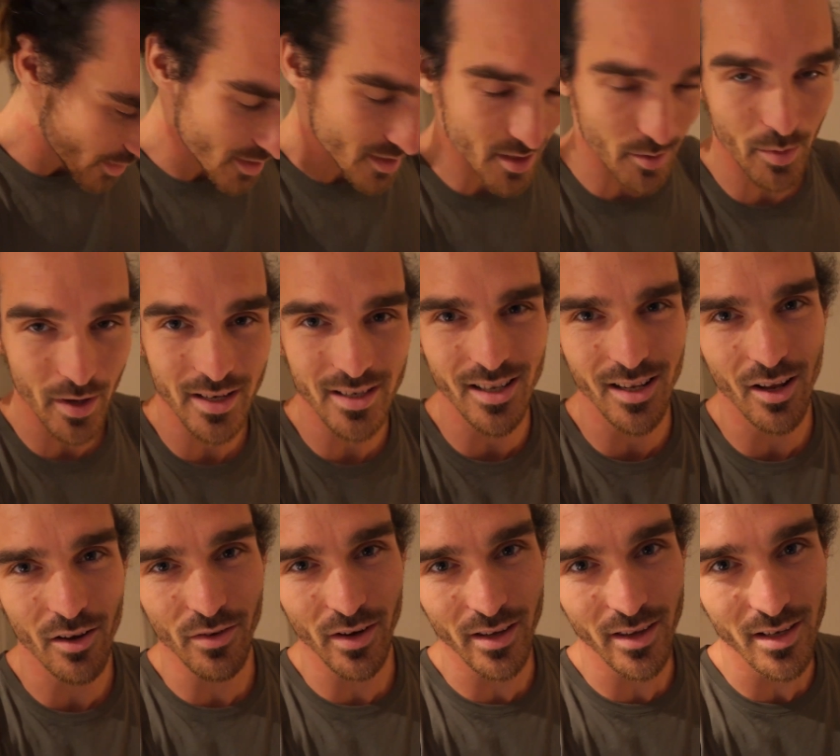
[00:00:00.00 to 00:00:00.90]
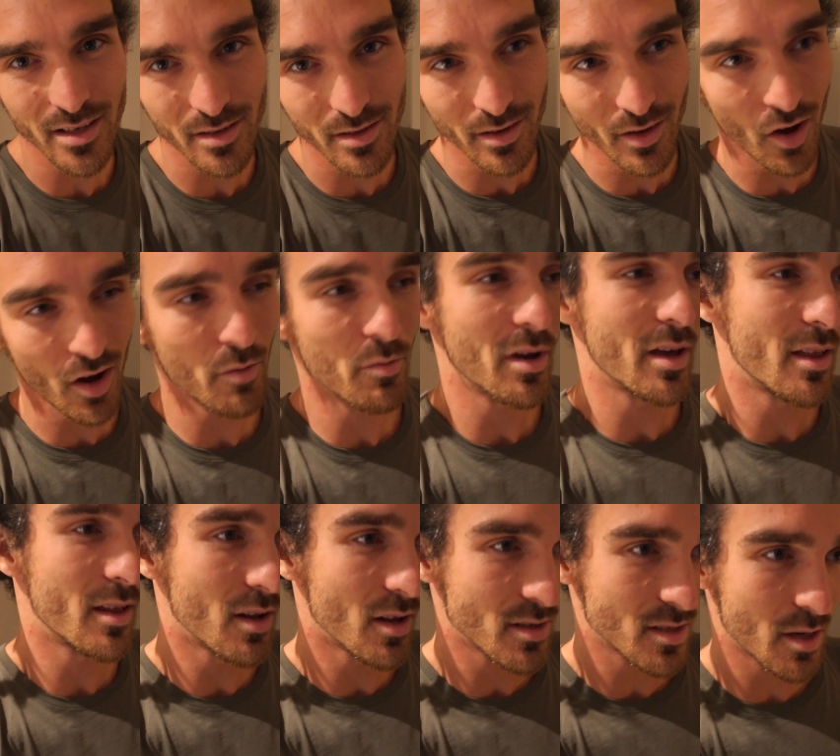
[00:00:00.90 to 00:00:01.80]
So basically I've had this nightmare
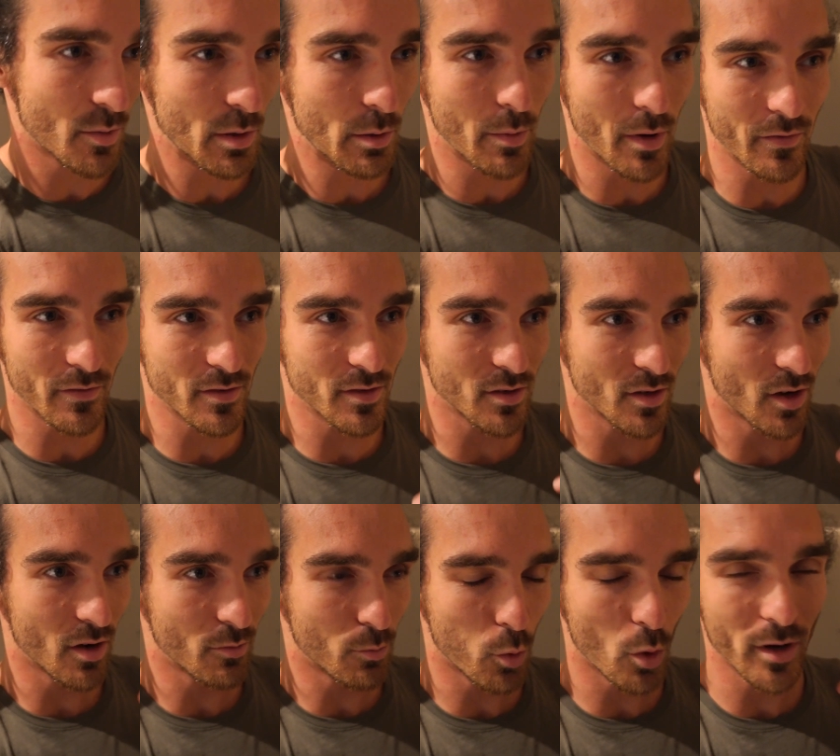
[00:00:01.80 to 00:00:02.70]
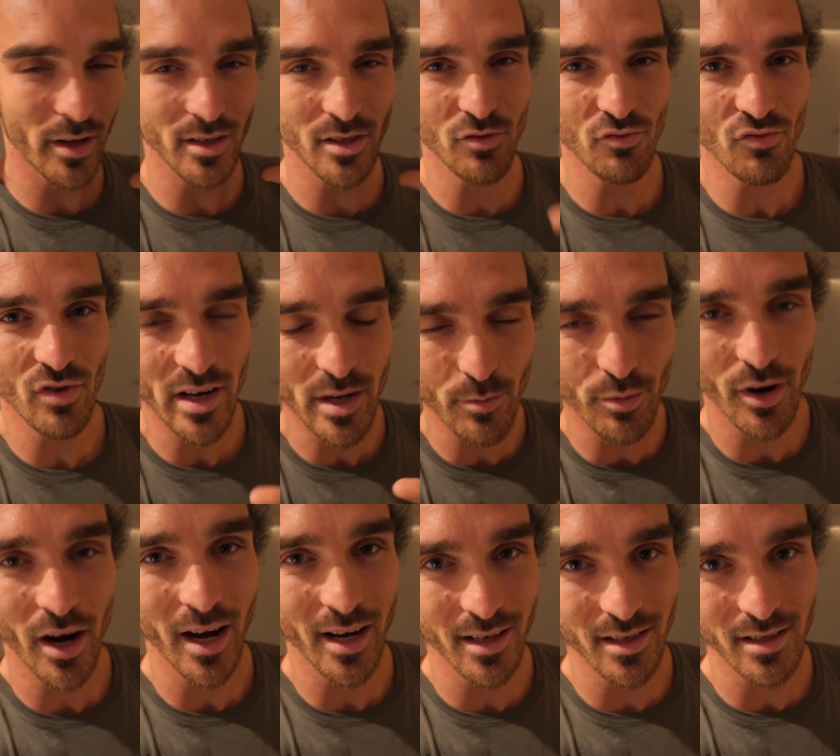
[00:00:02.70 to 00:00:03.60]
the last couple of months. I wanted to
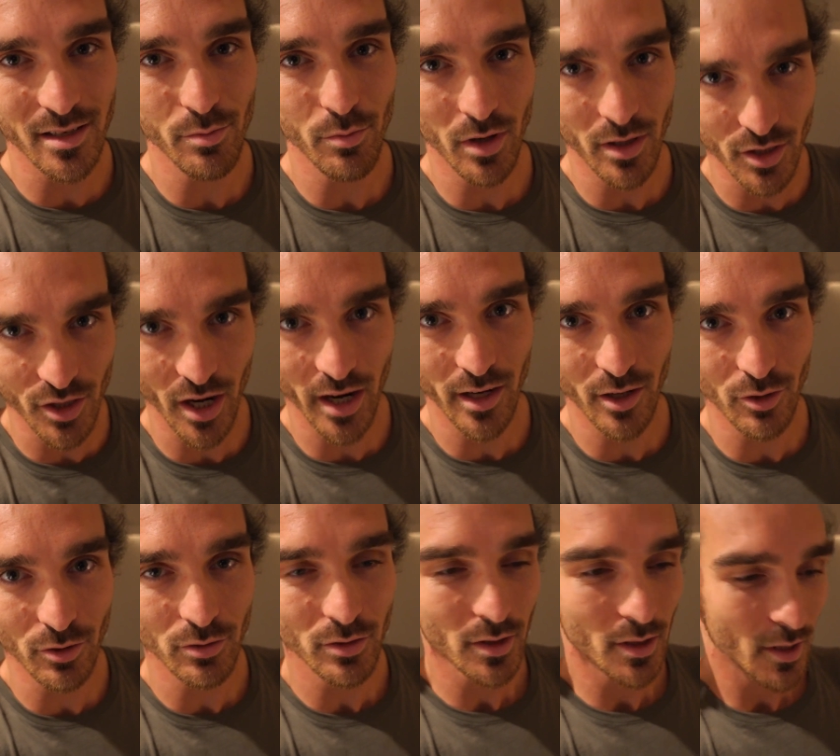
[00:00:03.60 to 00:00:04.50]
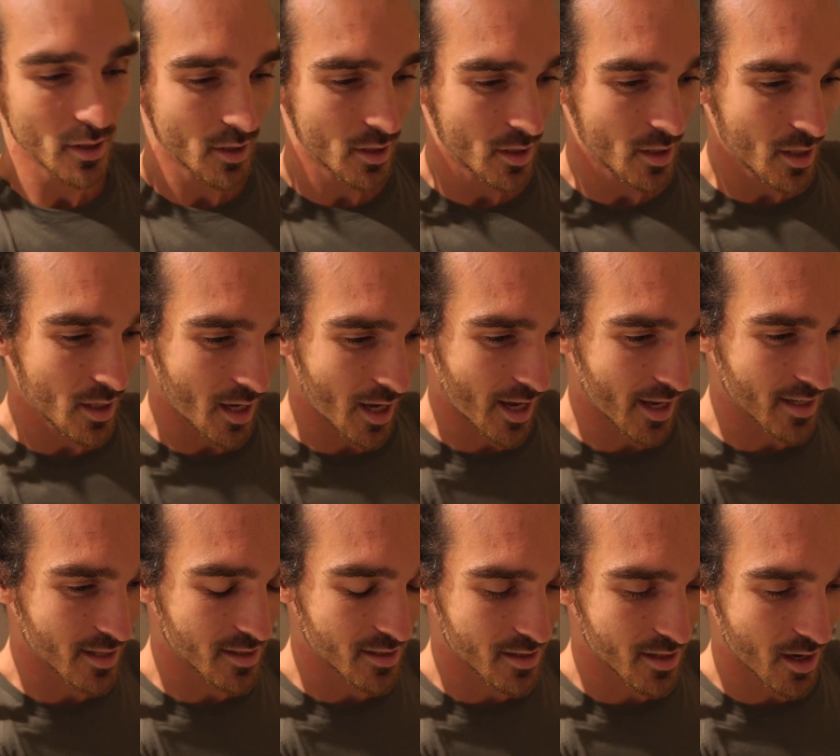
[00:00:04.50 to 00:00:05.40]
rebrand my channel,
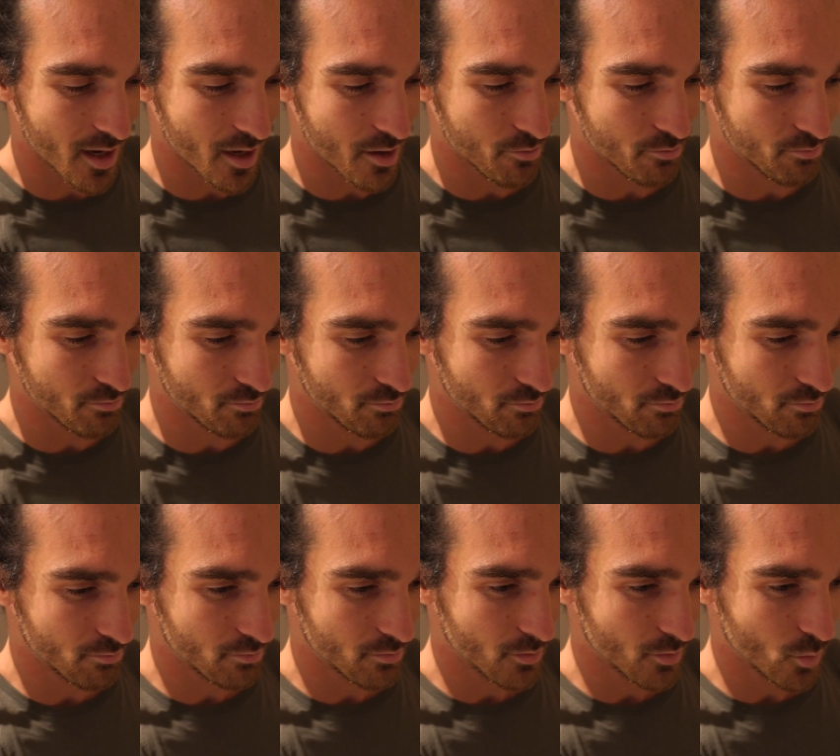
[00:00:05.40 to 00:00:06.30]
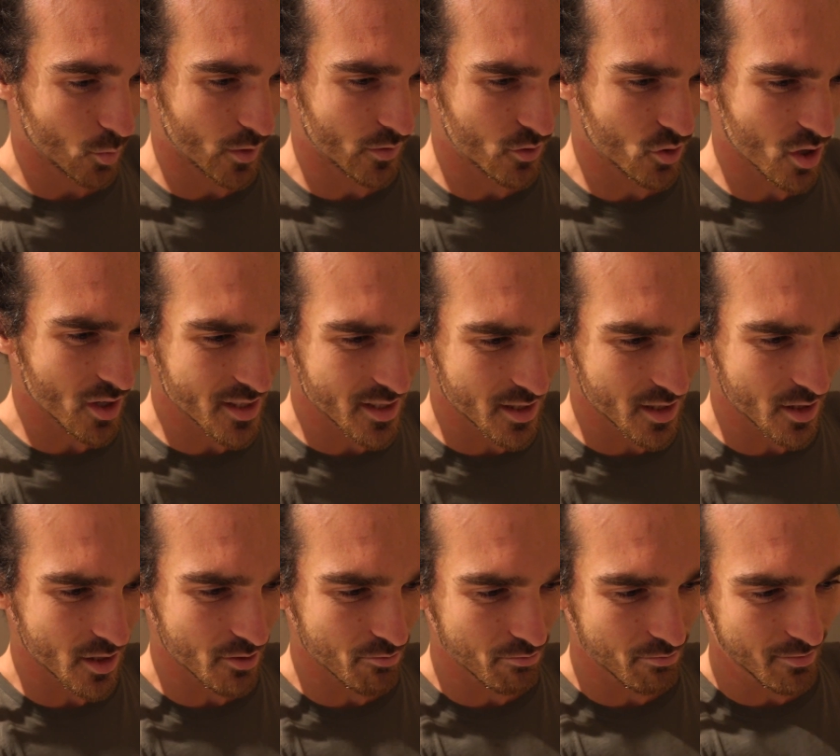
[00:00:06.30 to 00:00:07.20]
and we've tried
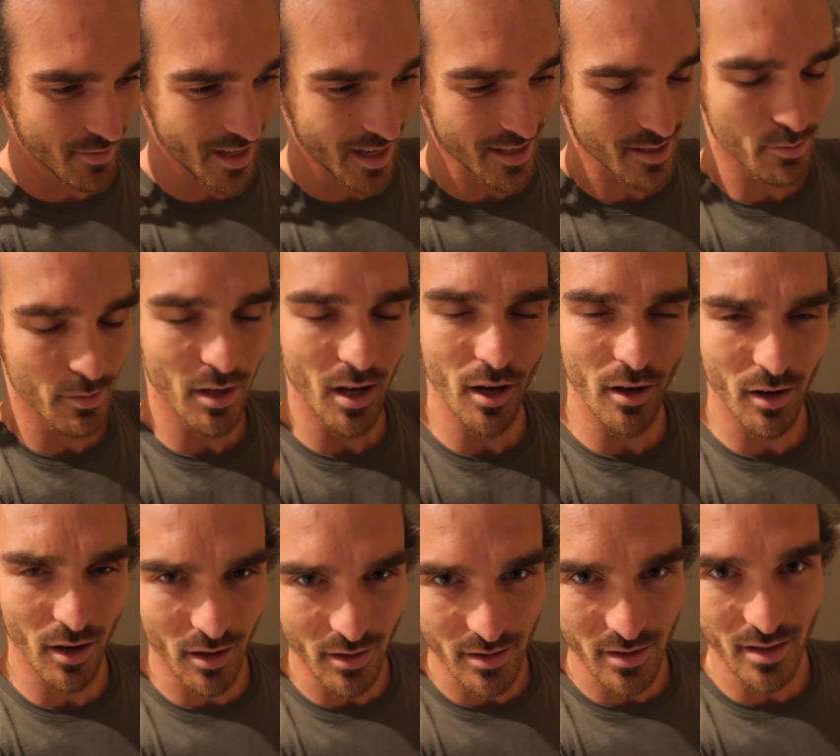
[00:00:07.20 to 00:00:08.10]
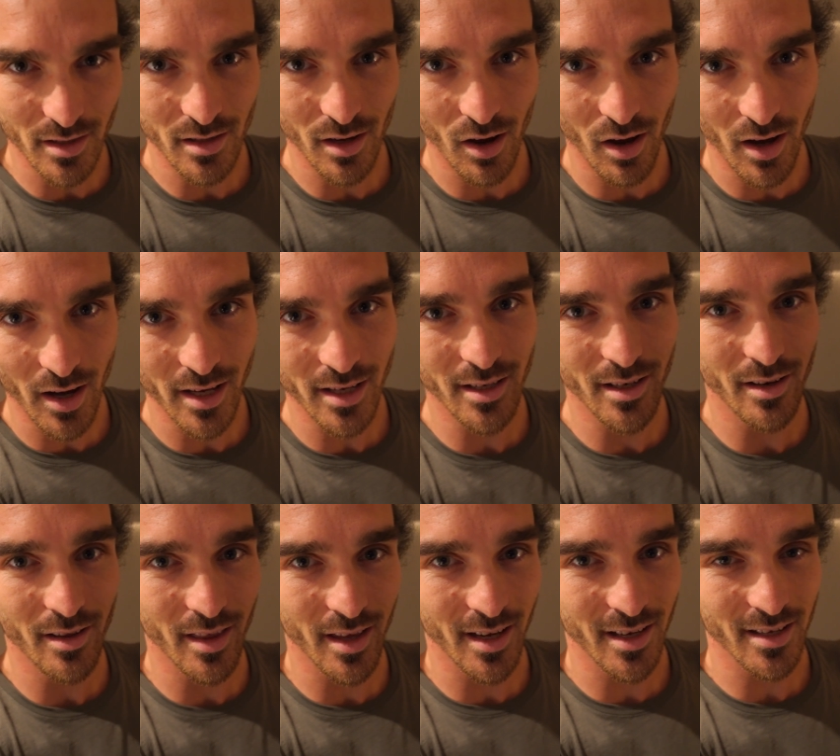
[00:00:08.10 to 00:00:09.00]
to get some logos designed
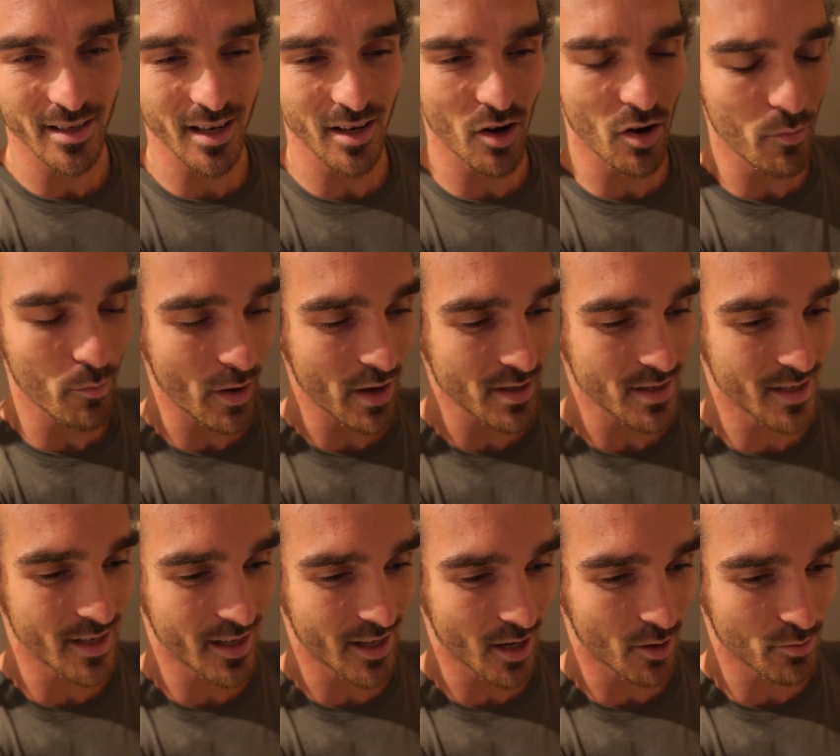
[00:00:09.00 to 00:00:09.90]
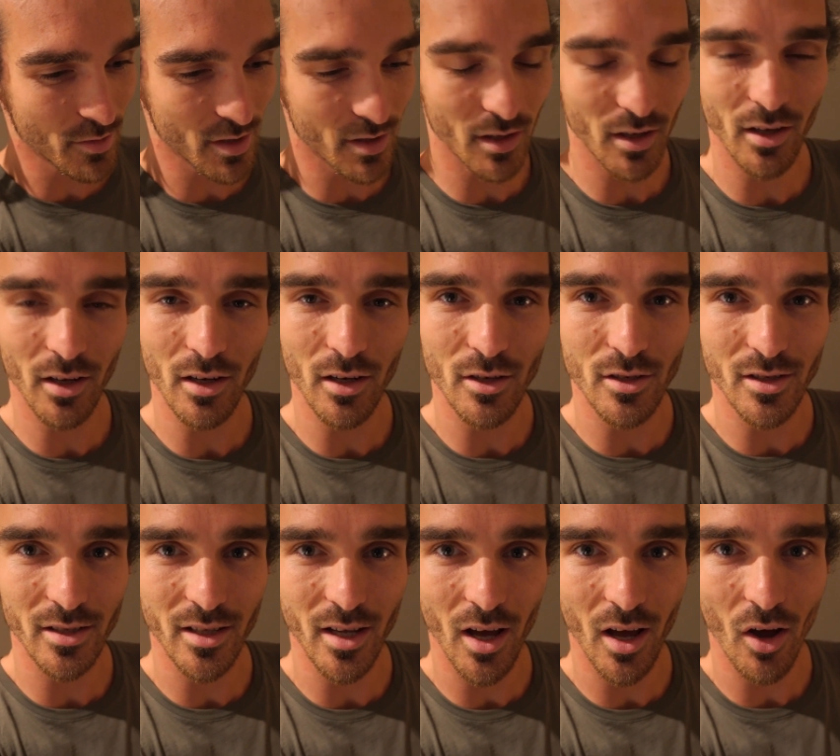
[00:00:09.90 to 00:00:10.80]
and things, and I basically come to the
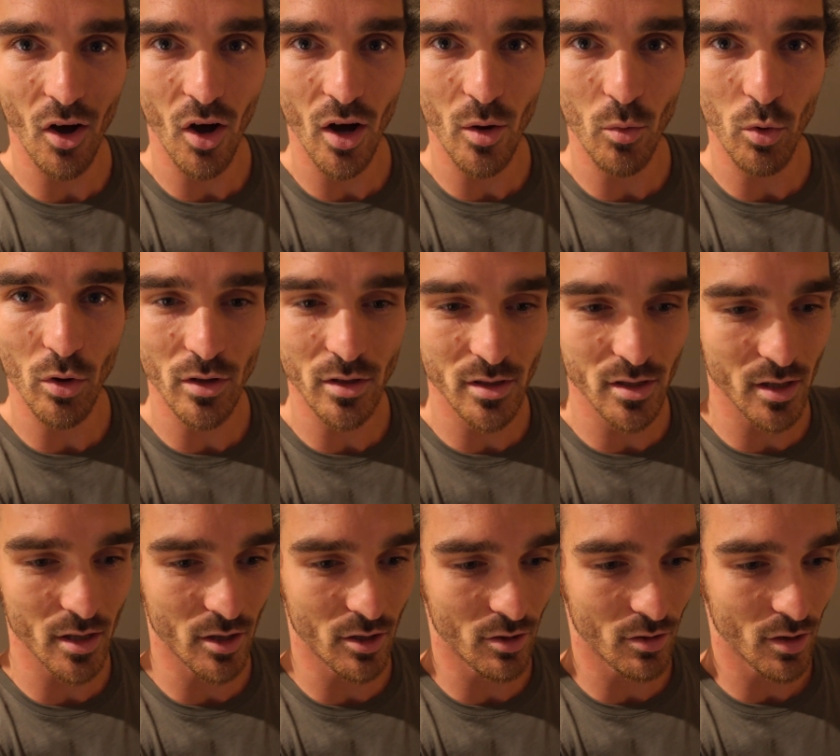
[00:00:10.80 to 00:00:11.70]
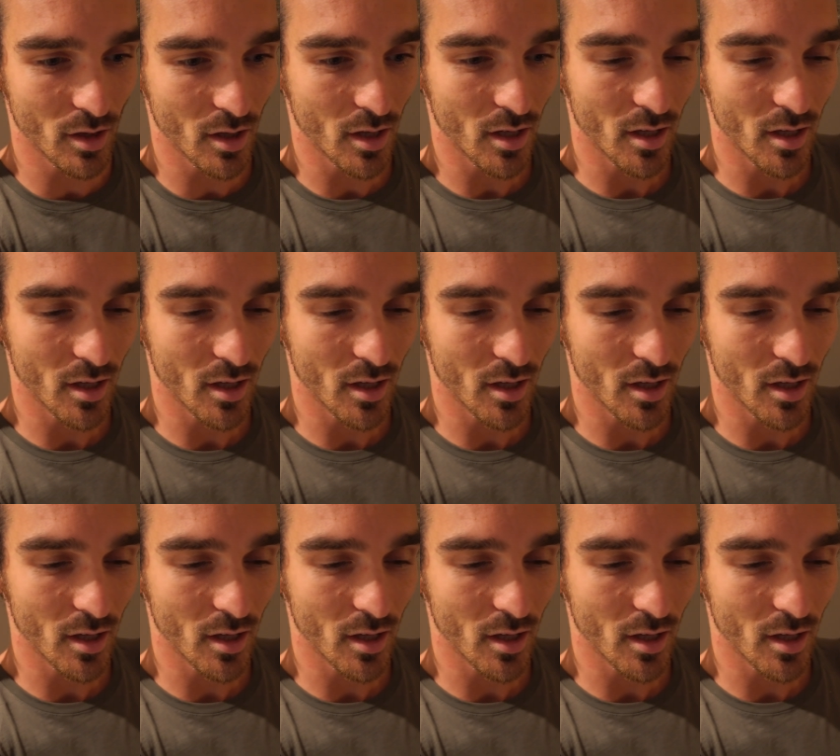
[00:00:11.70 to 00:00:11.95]
conclusion that I want to